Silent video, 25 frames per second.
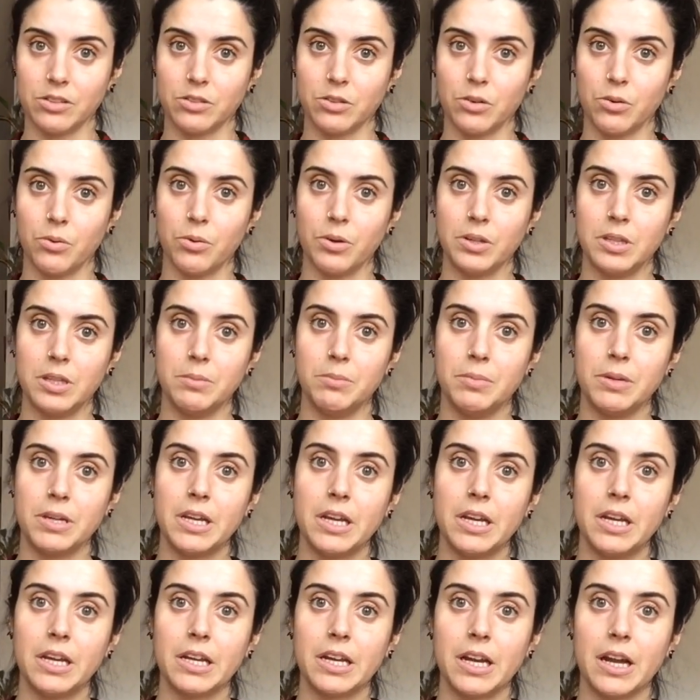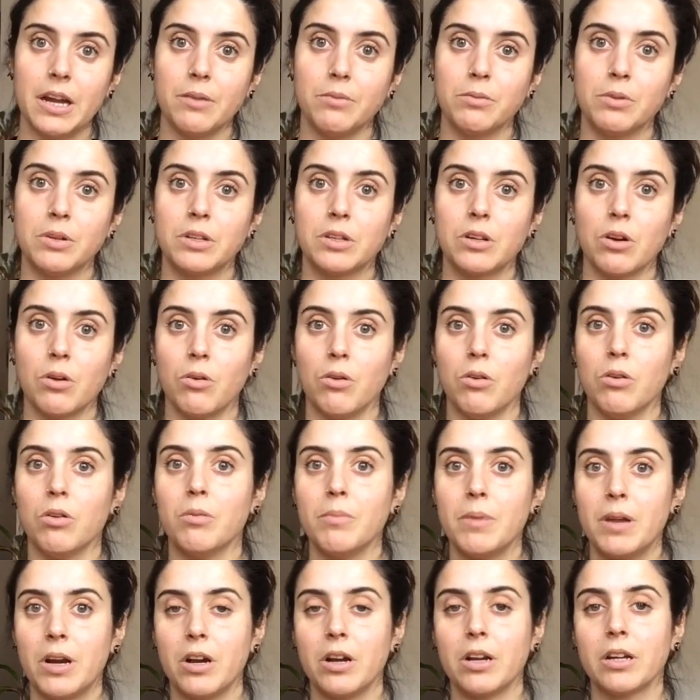So at the beginning, I would go
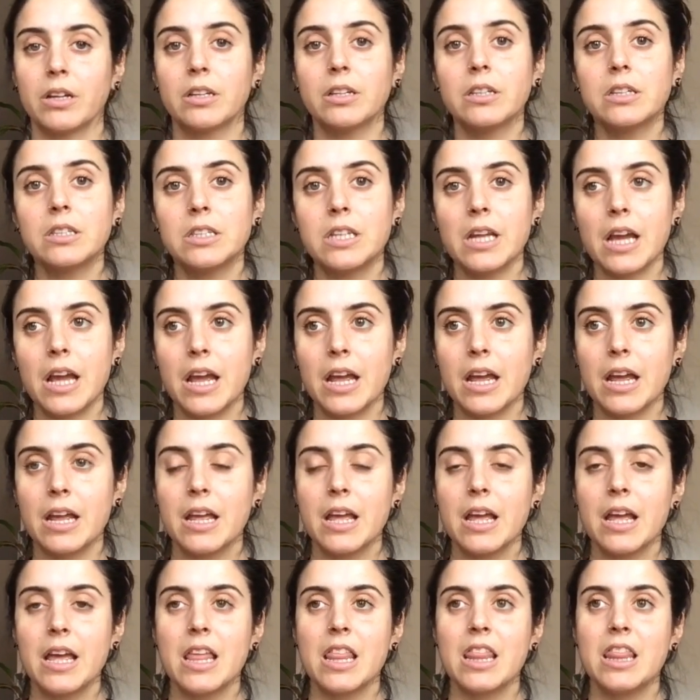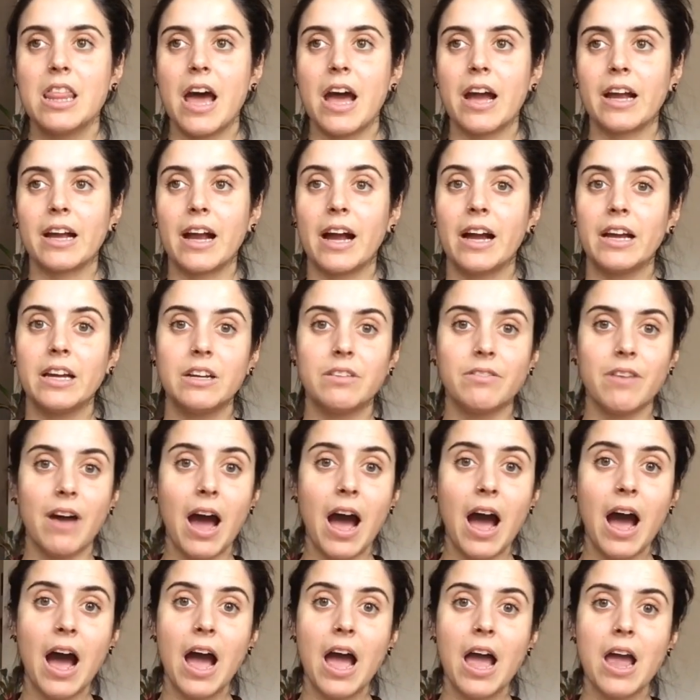home, and on a good day, that kind of
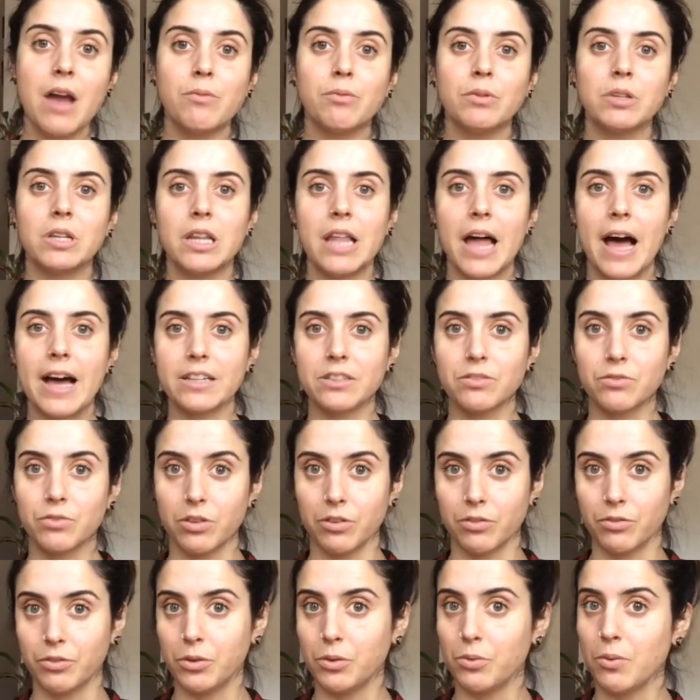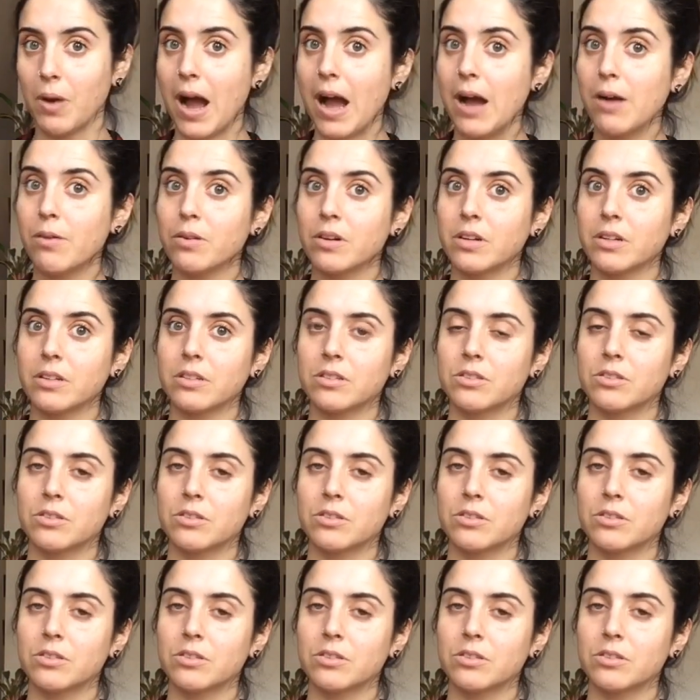high would last for a few hours.